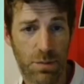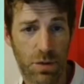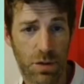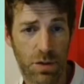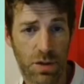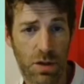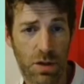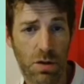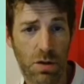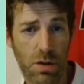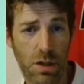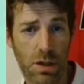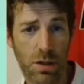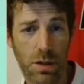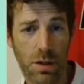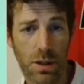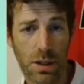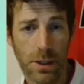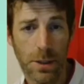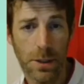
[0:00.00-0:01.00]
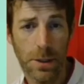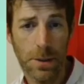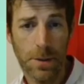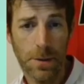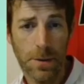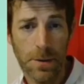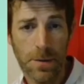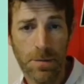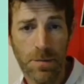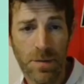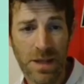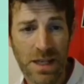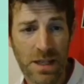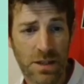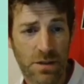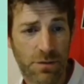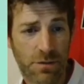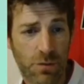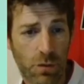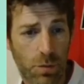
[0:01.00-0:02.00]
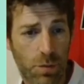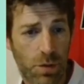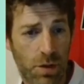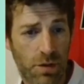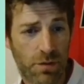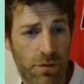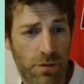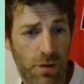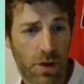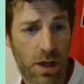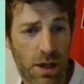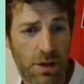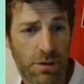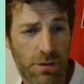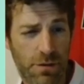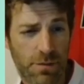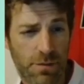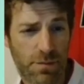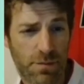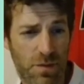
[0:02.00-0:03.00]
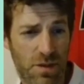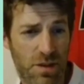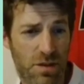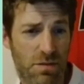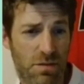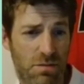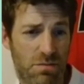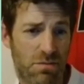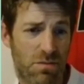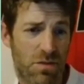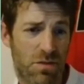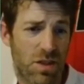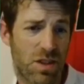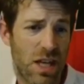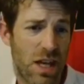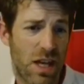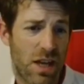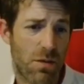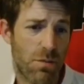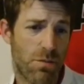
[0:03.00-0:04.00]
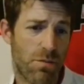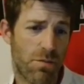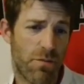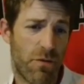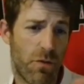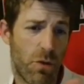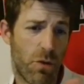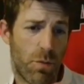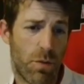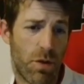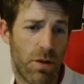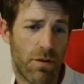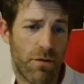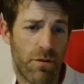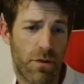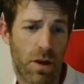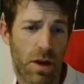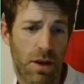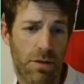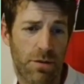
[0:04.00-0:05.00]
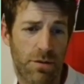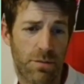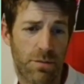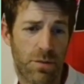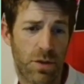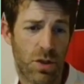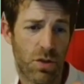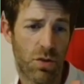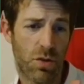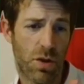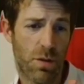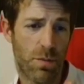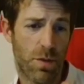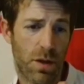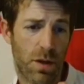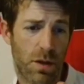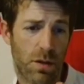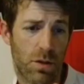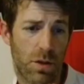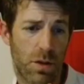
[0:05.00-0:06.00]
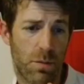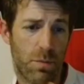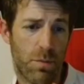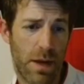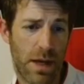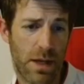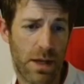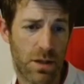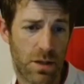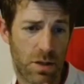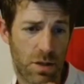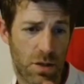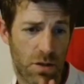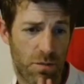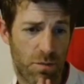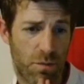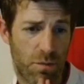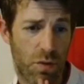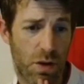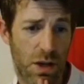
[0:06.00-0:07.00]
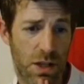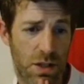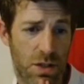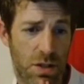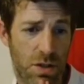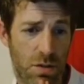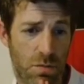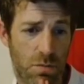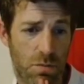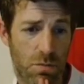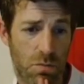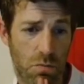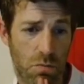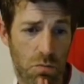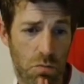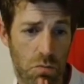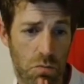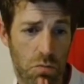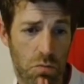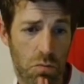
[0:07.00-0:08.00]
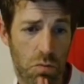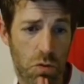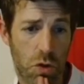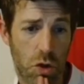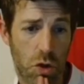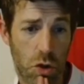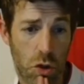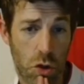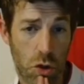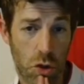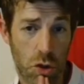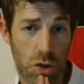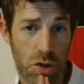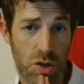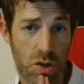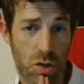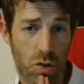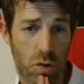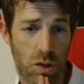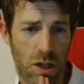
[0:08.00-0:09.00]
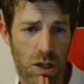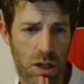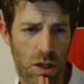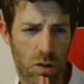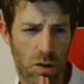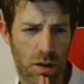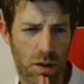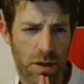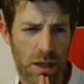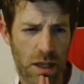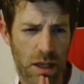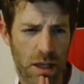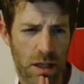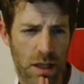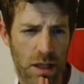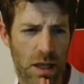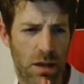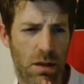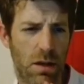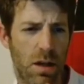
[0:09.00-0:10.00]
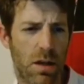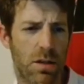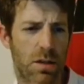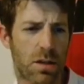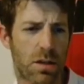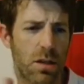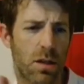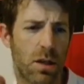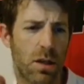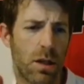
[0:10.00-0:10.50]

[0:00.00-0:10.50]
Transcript: Postecoglou. He's a 4.5. Second 4.5, De Kuiper on the bench of Brighton. Good, scored a goal, I think, in their last